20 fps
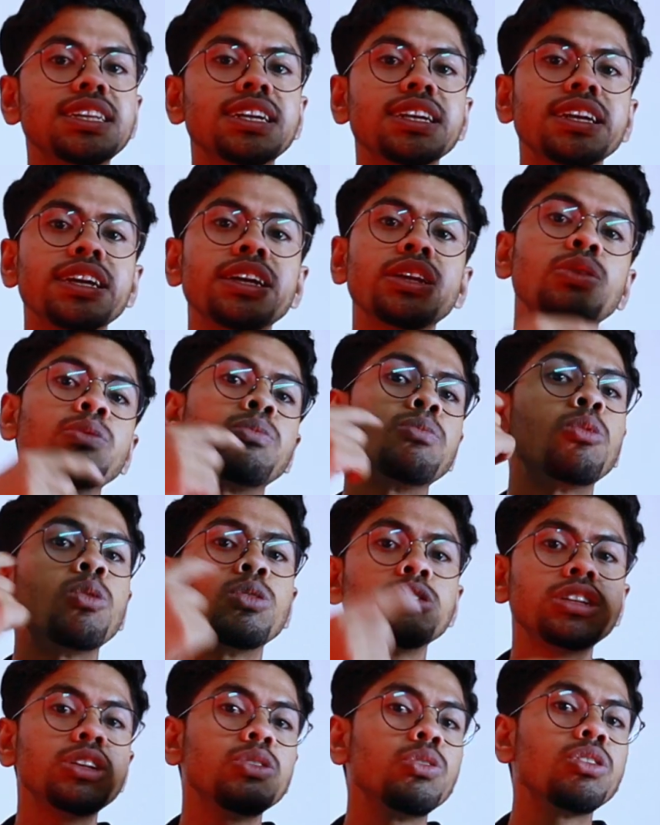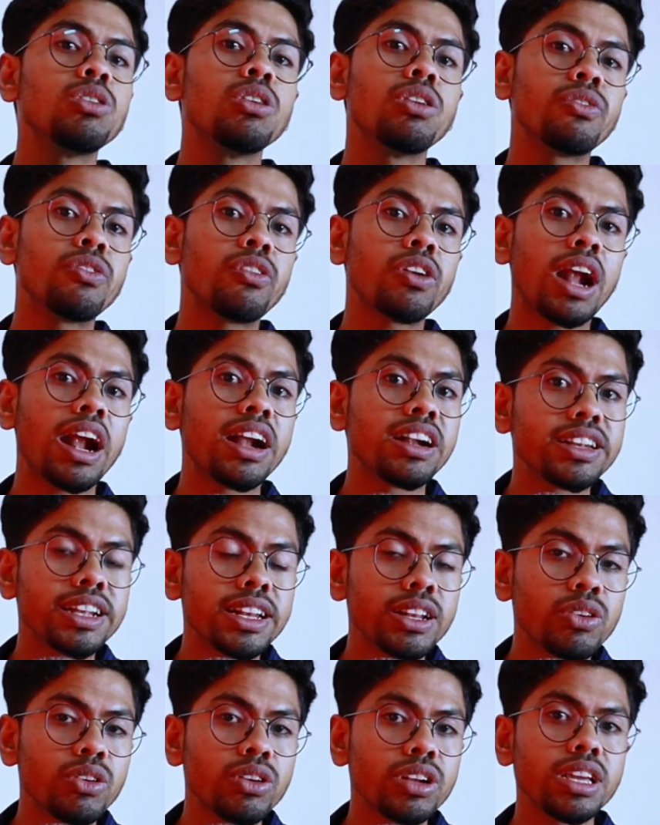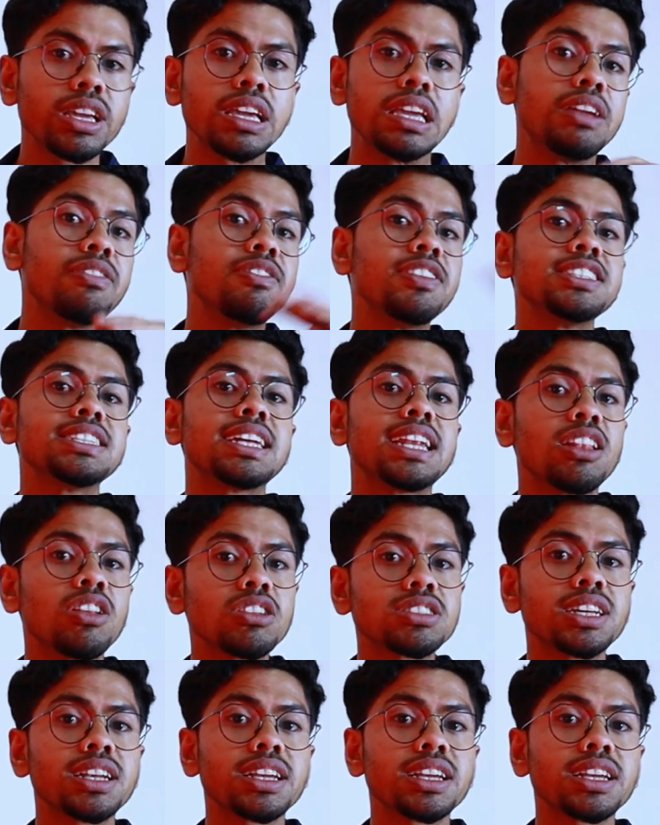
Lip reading: circuit, mostly we go for RTL coding. If it is analog